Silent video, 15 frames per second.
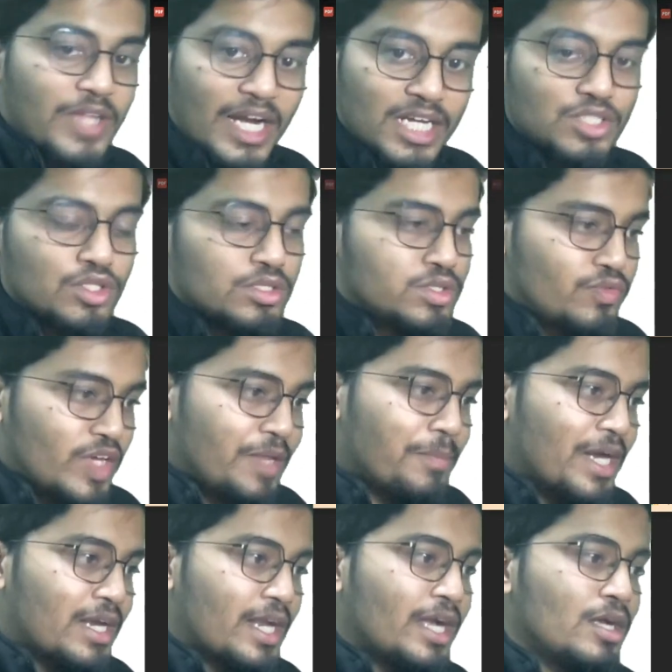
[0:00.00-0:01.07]
That is also very
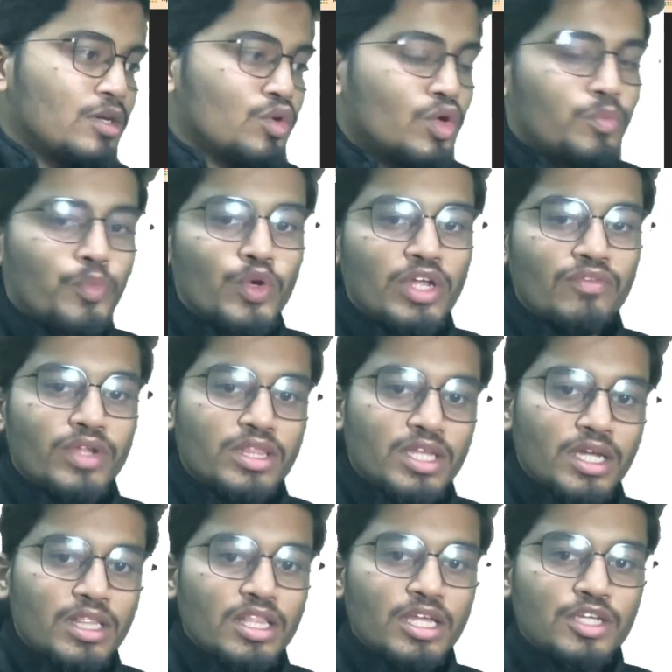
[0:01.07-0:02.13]
bad, right? Don't put
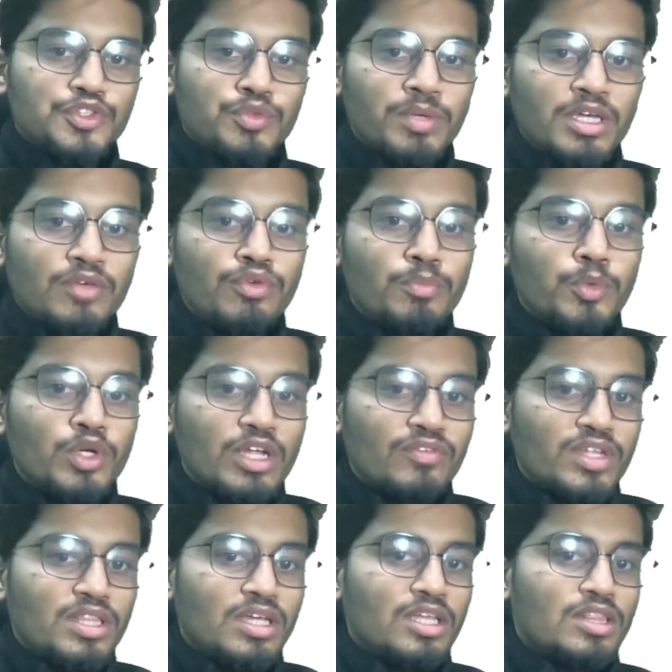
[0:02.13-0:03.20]
everything in the resume. If you put
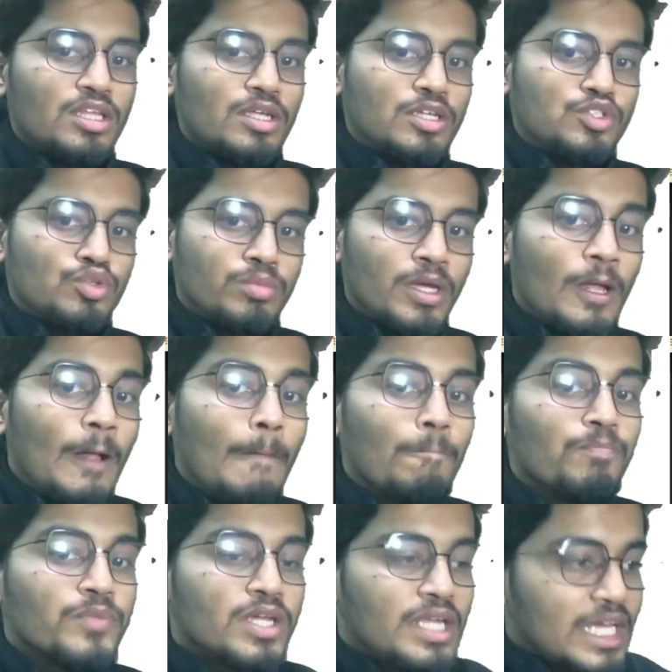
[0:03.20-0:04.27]
everything in the resume,
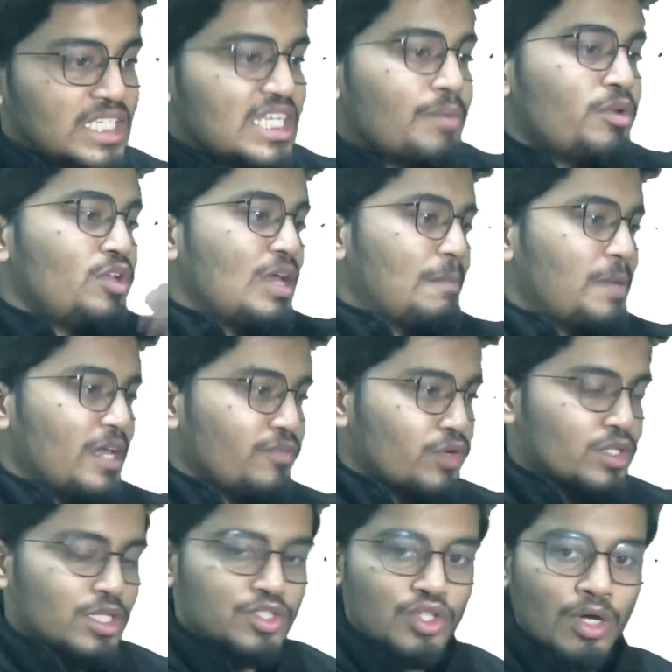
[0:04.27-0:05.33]
next time when you apply
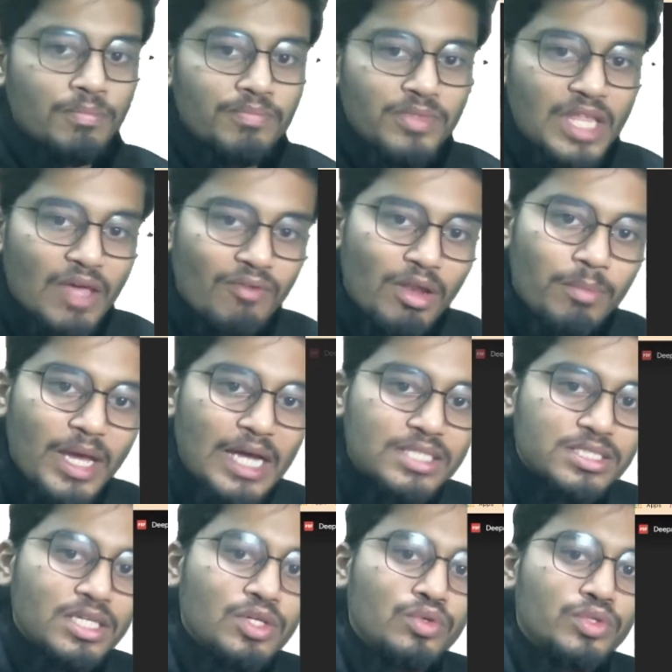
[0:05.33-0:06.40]
for the job, they will be
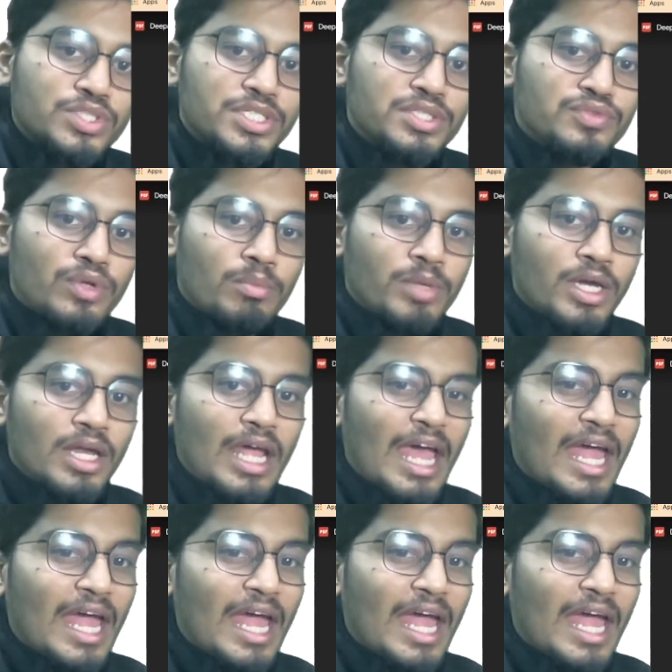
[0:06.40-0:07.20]
asking you questions from here.